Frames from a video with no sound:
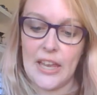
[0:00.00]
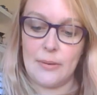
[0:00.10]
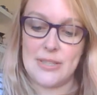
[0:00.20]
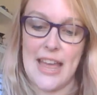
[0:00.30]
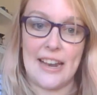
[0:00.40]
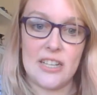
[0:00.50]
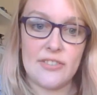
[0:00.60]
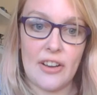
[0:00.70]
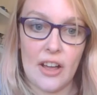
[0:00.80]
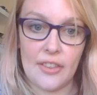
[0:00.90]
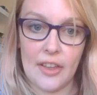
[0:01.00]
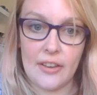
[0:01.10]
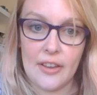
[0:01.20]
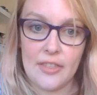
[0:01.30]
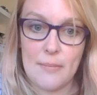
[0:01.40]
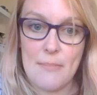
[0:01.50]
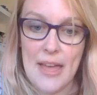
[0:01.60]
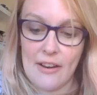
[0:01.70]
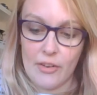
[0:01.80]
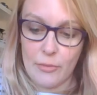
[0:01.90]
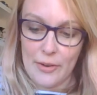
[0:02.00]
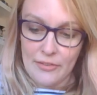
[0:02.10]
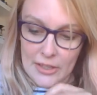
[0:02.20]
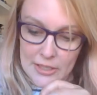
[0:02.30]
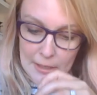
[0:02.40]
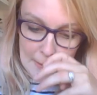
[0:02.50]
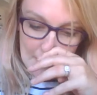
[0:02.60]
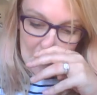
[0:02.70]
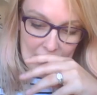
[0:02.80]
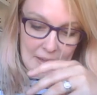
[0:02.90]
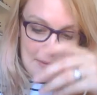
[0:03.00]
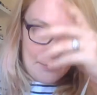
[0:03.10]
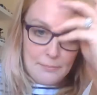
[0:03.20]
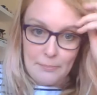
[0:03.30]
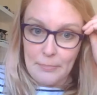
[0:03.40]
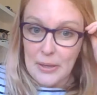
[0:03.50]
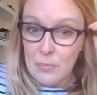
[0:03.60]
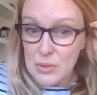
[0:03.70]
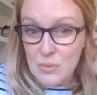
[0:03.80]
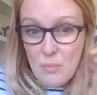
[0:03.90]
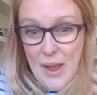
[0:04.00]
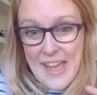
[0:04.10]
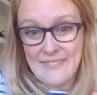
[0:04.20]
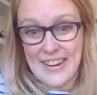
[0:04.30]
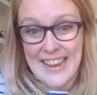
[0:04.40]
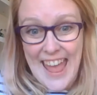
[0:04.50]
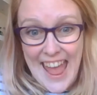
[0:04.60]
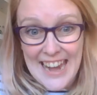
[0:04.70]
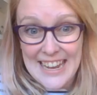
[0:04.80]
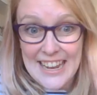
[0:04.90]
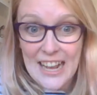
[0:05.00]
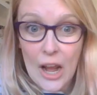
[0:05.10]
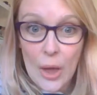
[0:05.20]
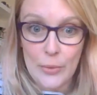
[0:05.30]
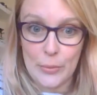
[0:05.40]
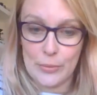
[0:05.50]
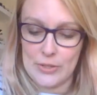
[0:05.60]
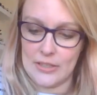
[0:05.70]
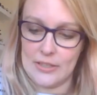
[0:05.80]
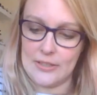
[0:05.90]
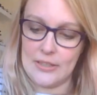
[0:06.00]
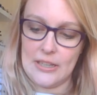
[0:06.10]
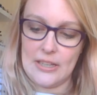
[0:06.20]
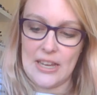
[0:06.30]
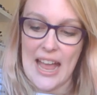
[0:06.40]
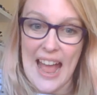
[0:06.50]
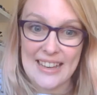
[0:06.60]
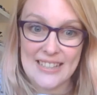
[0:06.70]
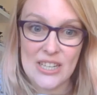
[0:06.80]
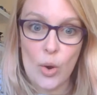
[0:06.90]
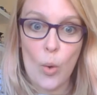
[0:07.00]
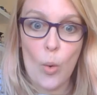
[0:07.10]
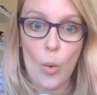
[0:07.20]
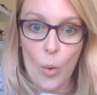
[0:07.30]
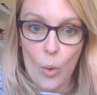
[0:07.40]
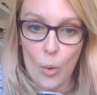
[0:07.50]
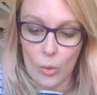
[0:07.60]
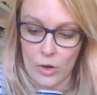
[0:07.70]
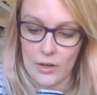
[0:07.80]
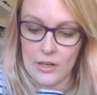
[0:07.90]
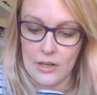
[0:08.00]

It was Ella's father, the mayor of Whiffington, but he wasn't wearing any clothes. At all.